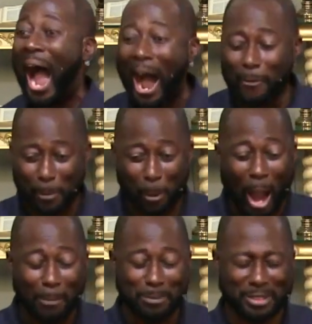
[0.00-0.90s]
our
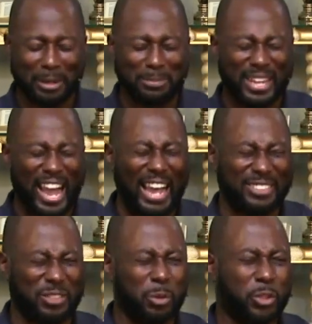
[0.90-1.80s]
problem
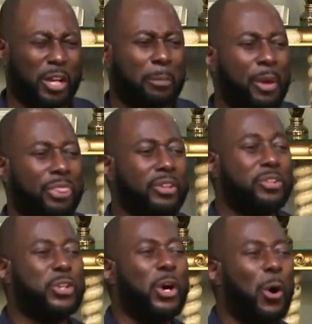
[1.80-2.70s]
sometimes is we try to put the
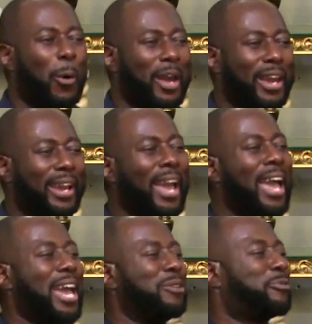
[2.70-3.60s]
doing
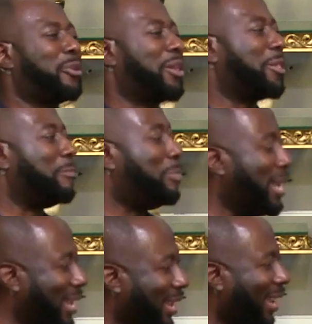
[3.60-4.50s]
in front of the
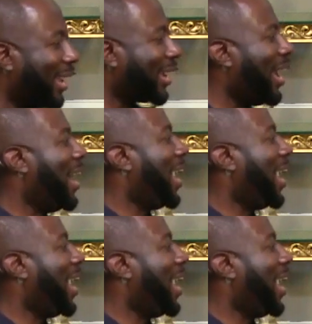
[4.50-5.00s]
being